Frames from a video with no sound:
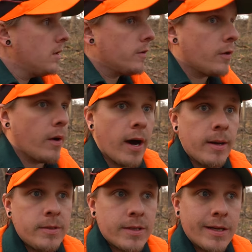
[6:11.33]
So
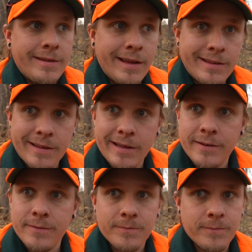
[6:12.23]
I'm just gonna take
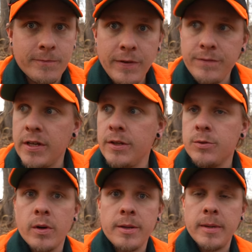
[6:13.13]
like 15,
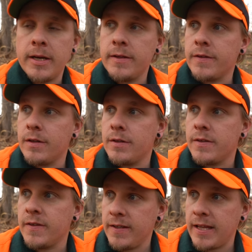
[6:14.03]
20 minutes to
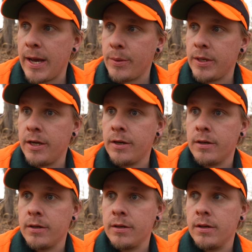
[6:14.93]
sit down
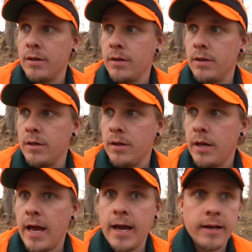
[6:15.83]
here
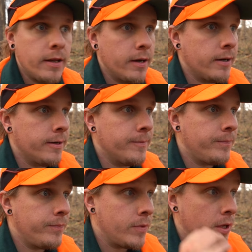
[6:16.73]
and uh,
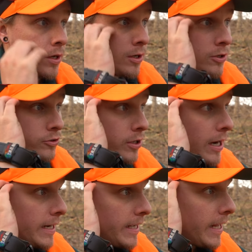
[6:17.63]
try
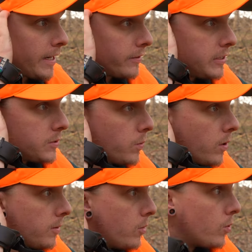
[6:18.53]
to get at least
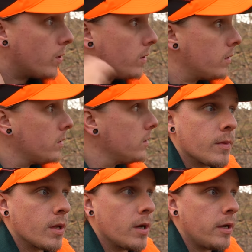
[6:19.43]
one more.
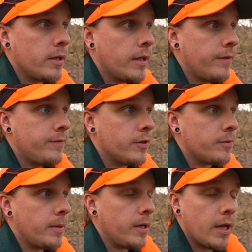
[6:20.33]
Man, they've
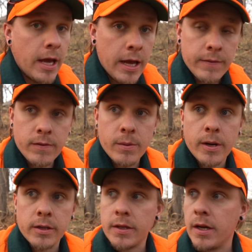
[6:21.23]
just been
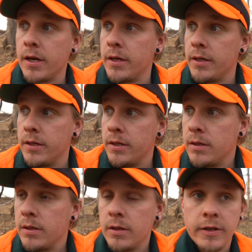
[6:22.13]
everywhere tonight.
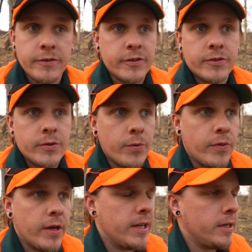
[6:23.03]
It's just so
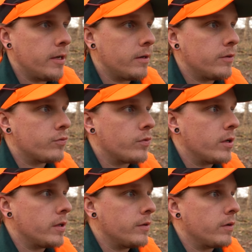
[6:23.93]
thick in here. It's
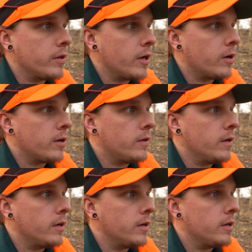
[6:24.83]
really, really hard to